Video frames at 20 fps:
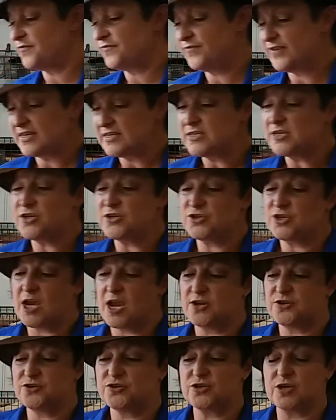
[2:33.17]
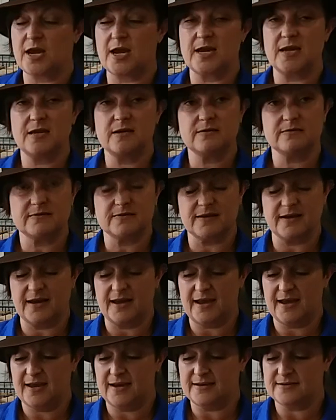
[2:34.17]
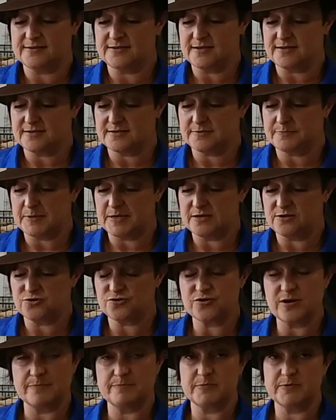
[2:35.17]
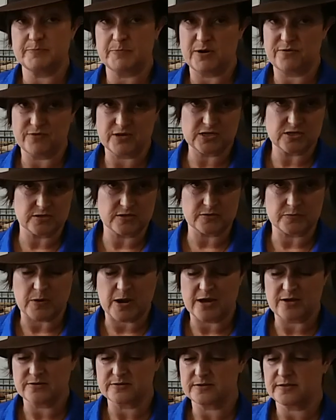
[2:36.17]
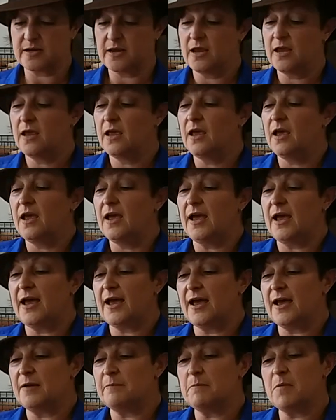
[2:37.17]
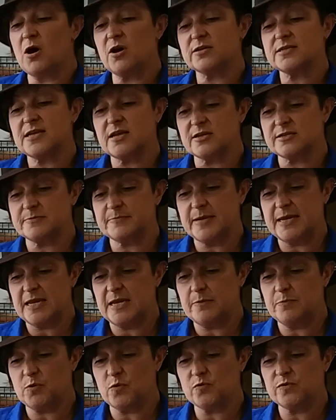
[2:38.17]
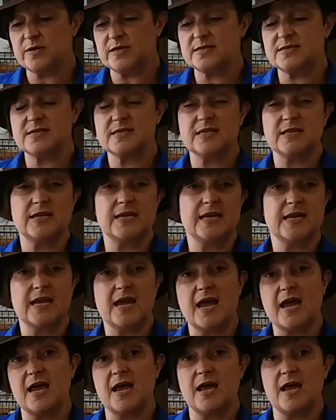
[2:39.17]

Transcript: vintage HJ, and it's been trimmed by Richard Swales. Mark tells me he bought this in the